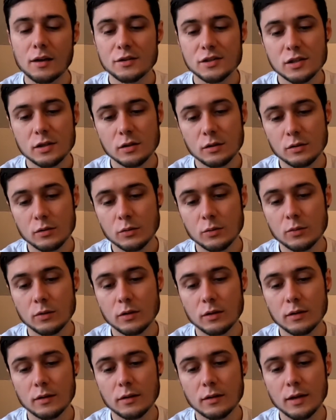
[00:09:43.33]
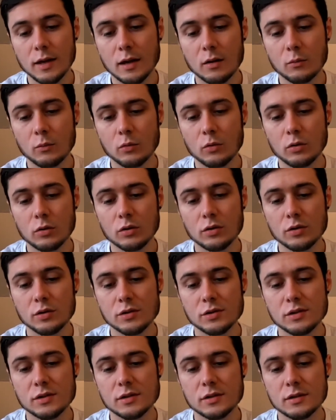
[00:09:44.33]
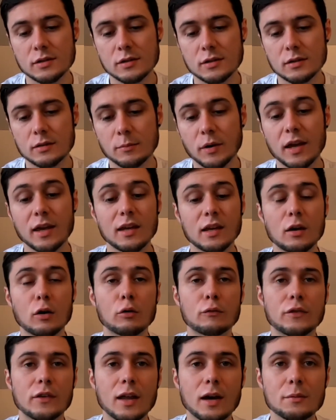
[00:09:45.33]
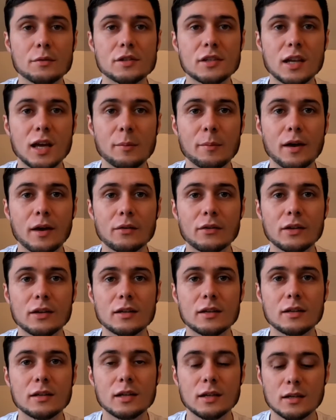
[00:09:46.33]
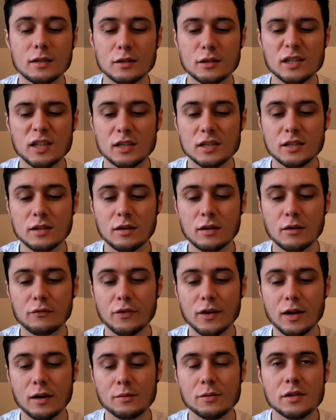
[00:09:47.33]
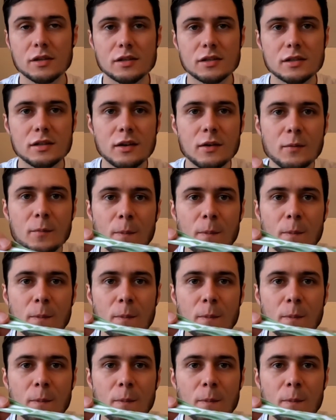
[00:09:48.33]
So that was, my A goal for that was to come out in 6.5 hours.